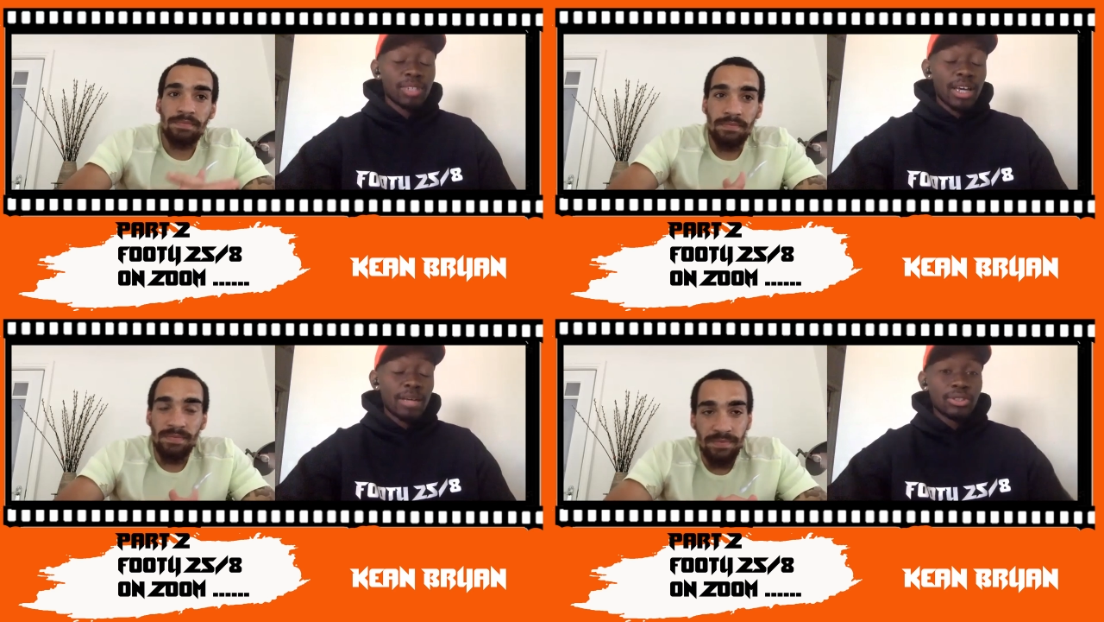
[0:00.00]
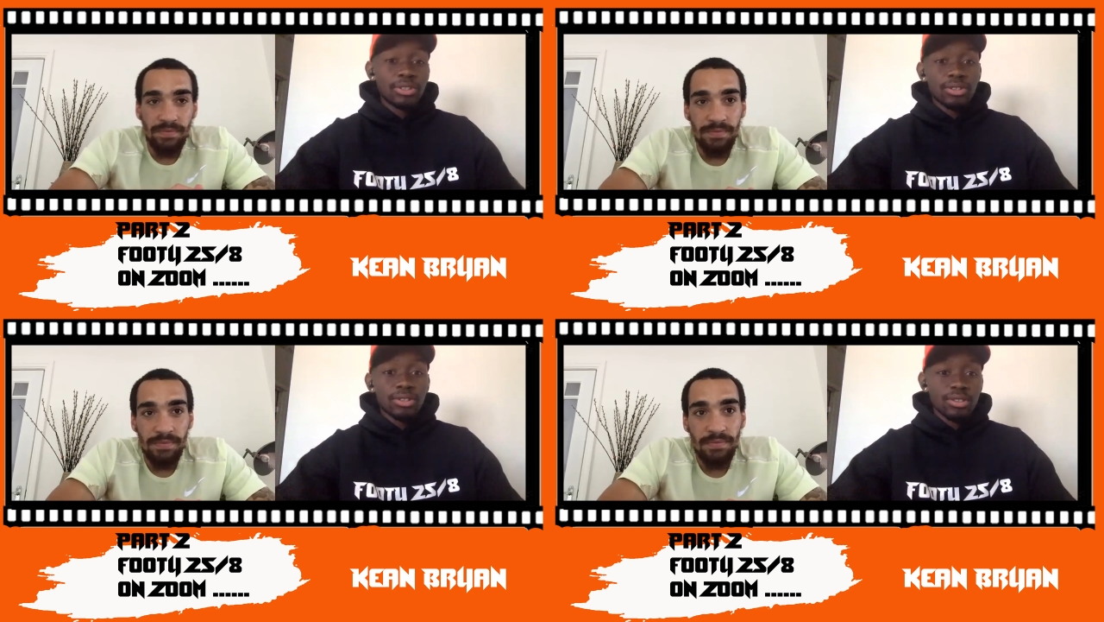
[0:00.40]
Speaker 1: time
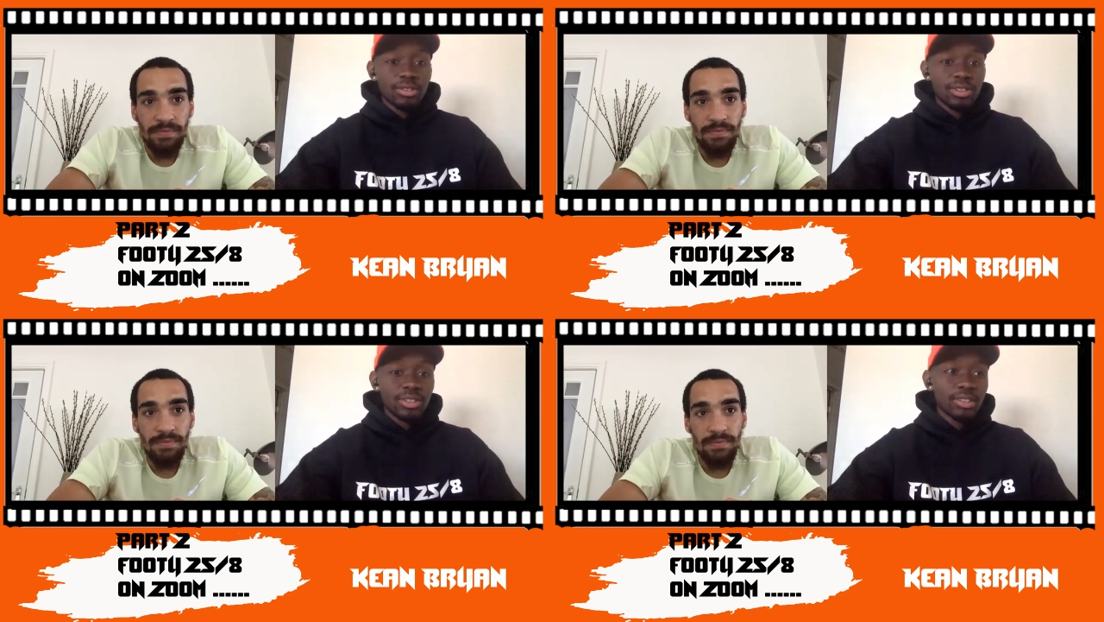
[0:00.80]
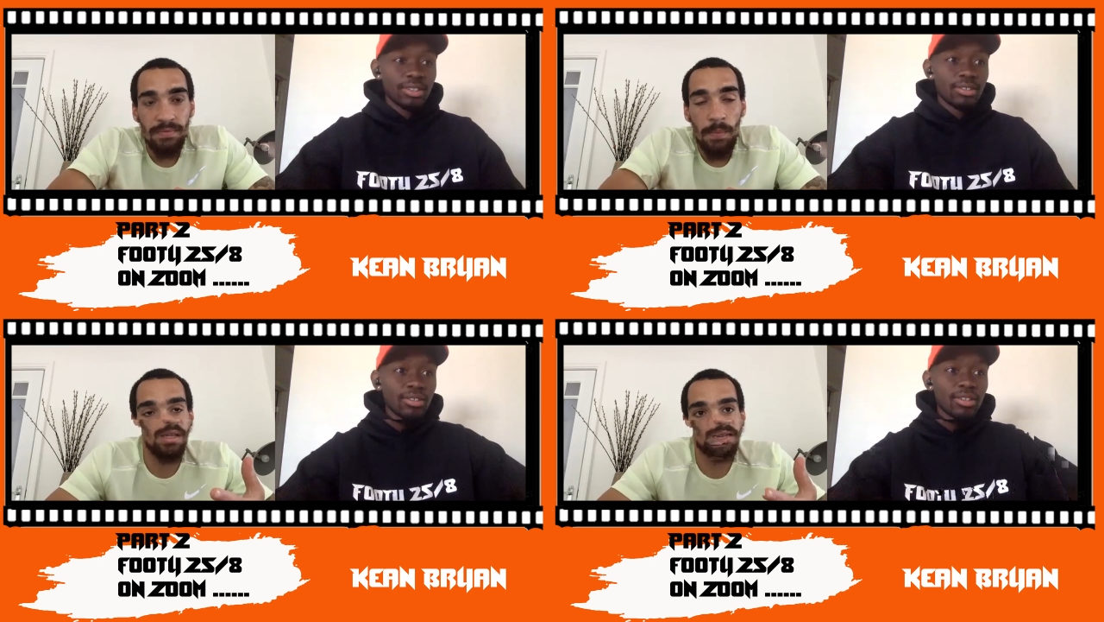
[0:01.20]
to, to
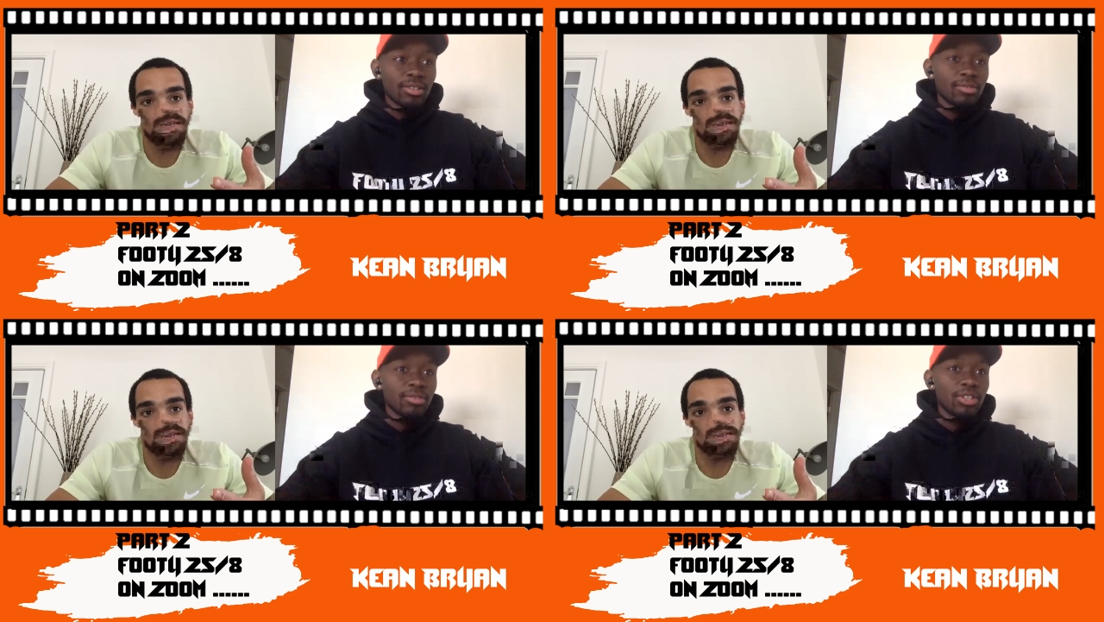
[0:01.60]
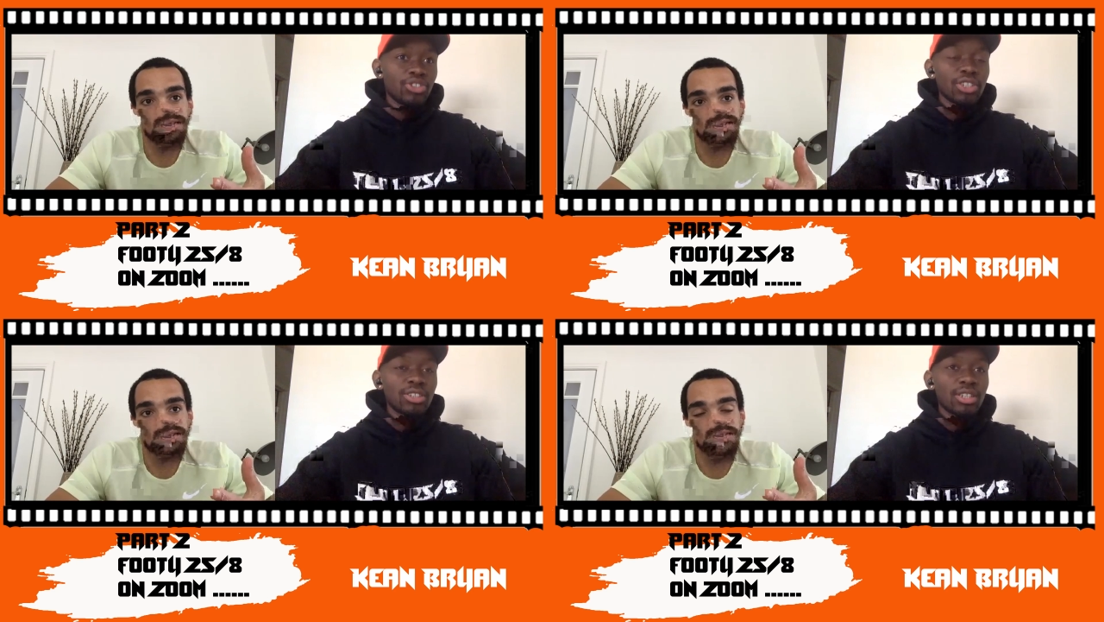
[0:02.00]
uh,
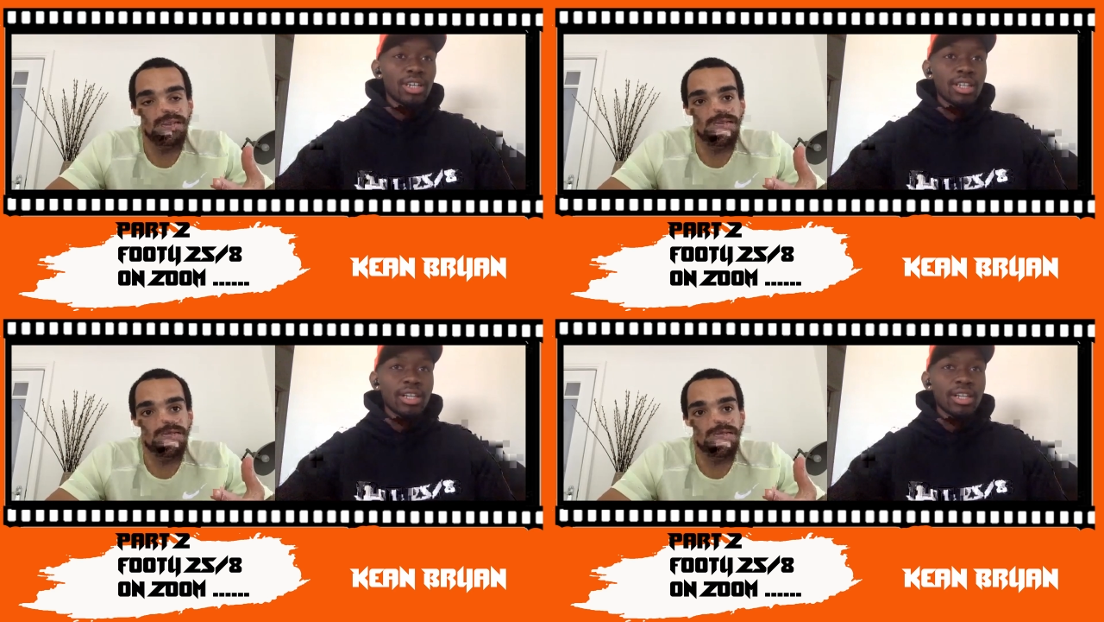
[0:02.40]
adjust to that.